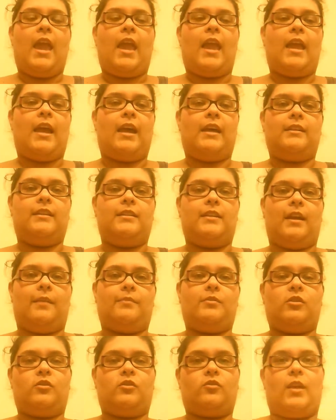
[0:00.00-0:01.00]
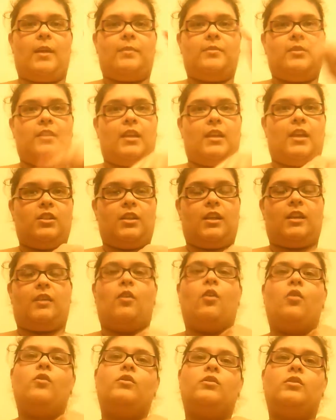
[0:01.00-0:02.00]
And subscribe to that
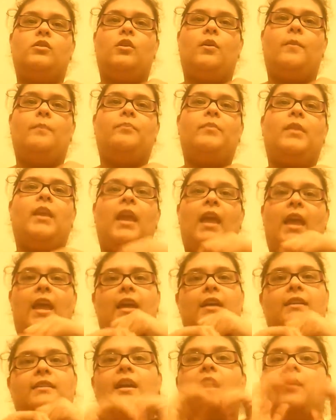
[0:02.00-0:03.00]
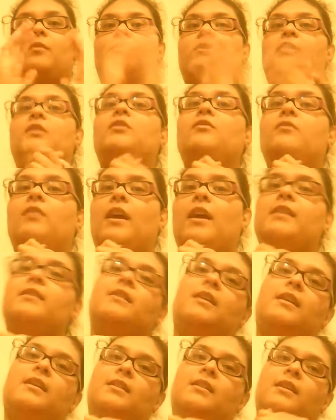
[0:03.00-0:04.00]
channel also. And I will see you
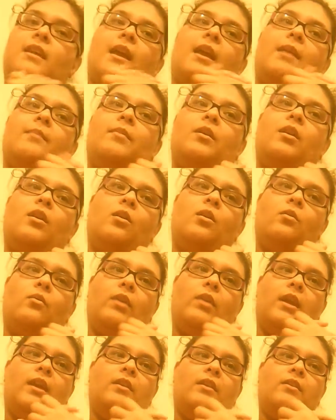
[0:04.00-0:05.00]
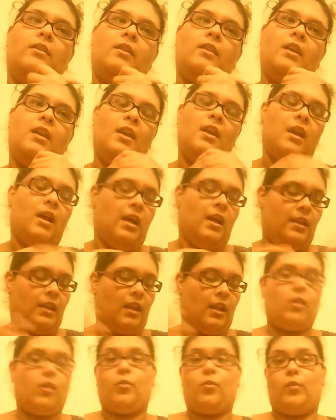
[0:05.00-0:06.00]
guys next time with
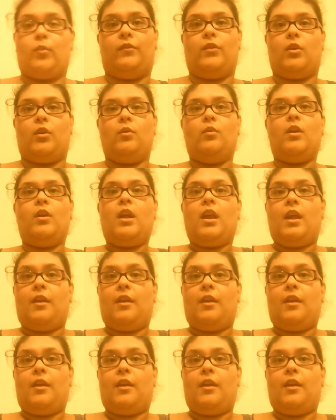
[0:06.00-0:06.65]
another review.